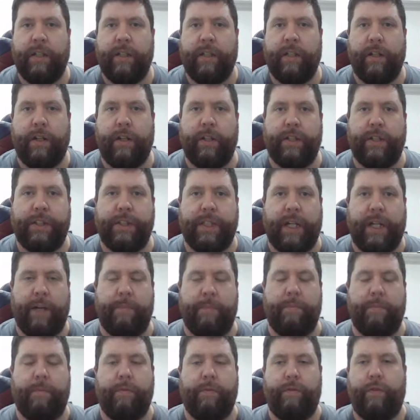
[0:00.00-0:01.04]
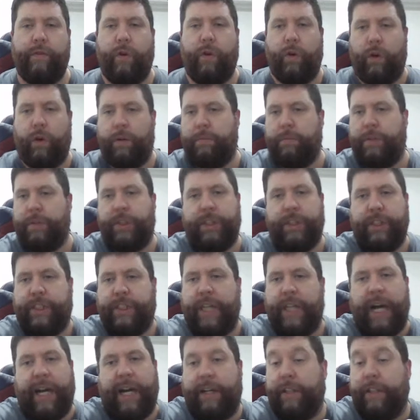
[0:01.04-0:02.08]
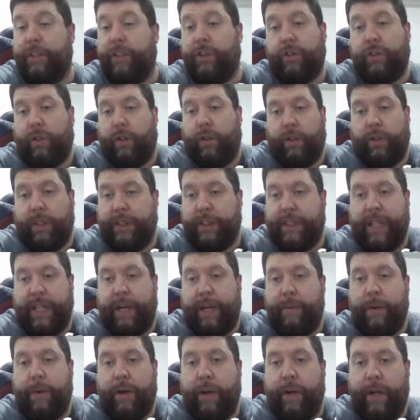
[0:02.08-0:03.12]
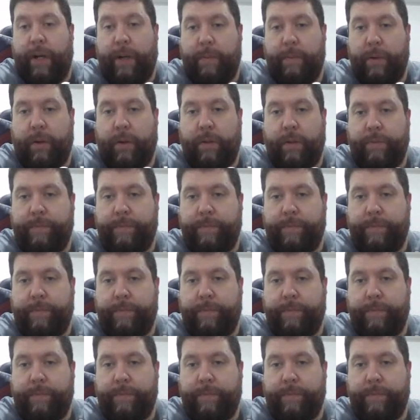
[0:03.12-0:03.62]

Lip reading: those forums just aren't as strong as they were anymore.